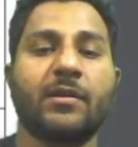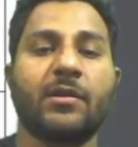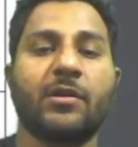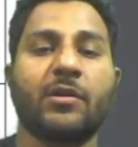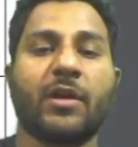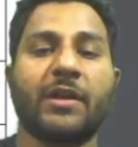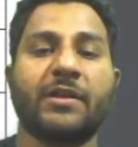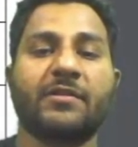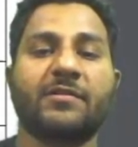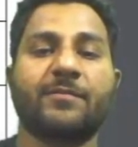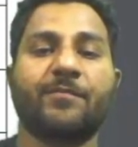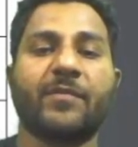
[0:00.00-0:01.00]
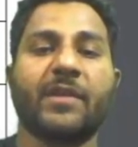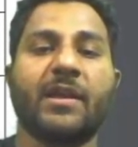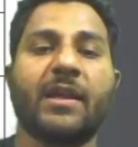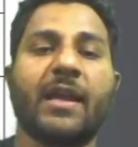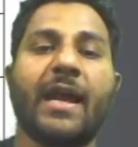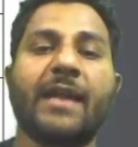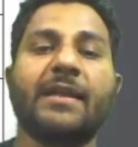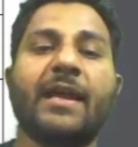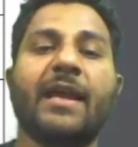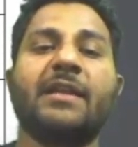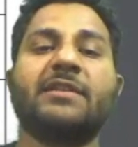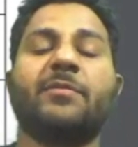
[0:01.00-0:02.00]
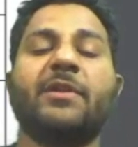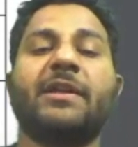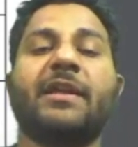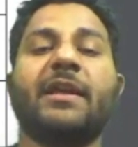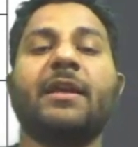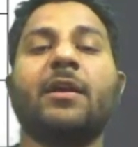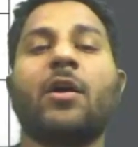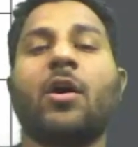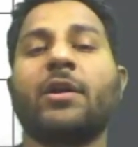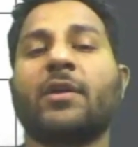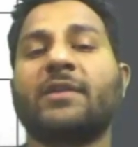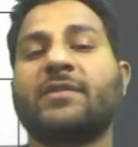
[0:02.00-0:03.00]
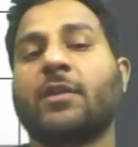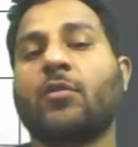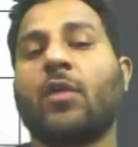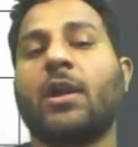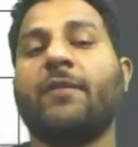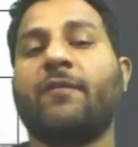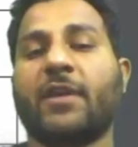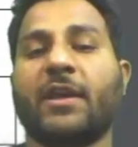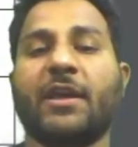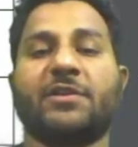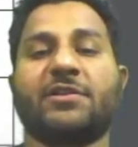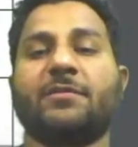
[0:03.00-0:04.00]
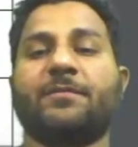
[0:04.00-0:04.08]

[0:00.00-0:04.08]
Look at this. And the eligibility, or you can say qualification.